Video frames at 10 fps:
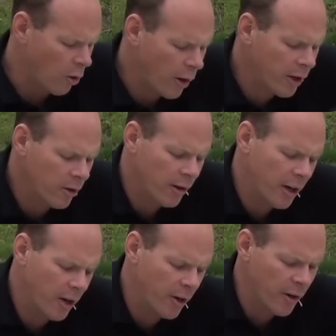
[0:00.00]
the oiler
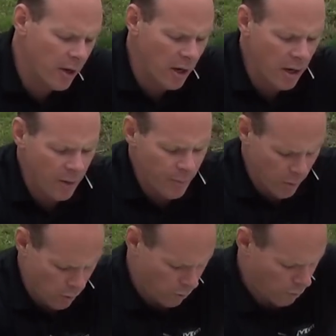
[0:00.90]
here,
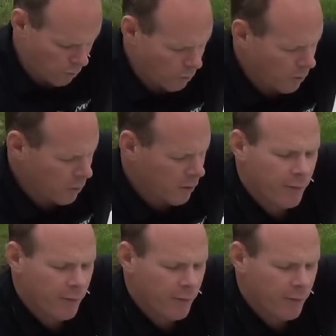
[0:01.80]
we want